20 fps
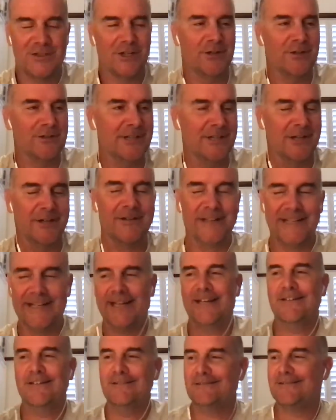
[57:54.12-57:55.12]
so um, so you
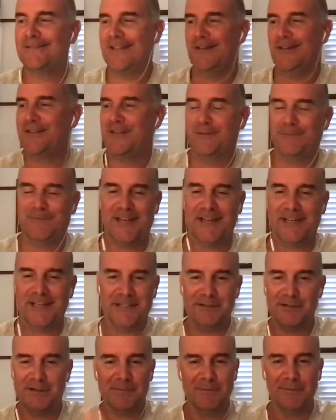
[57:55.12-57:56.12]
know again don't
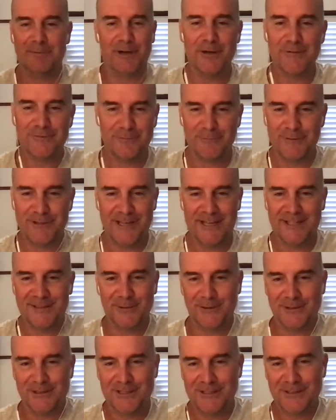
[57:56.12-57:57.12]
stop taking your
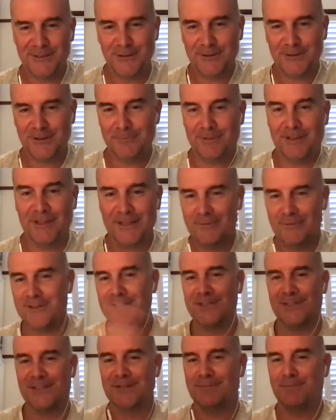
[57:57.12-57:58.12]
ibuprofen without talking to your doctor
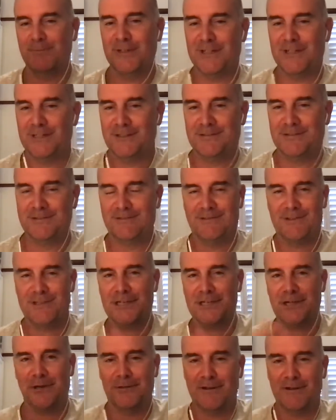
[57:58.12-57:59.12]
but there is there's been a
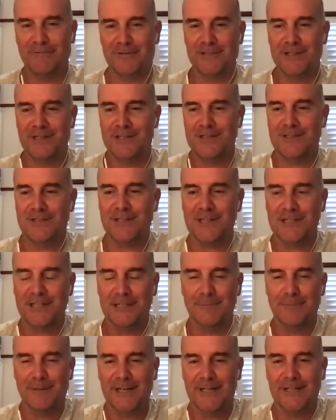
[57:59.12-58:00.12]
thing going around for
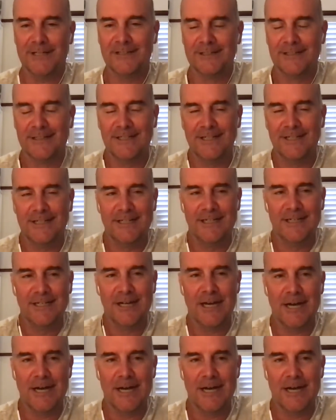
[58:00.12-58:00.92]
years thinking about